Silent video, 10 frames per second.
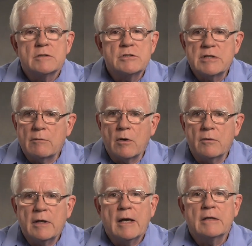
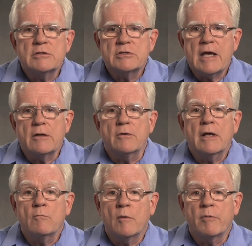zeroed, and standard
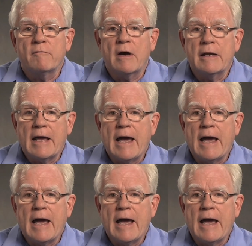and will provide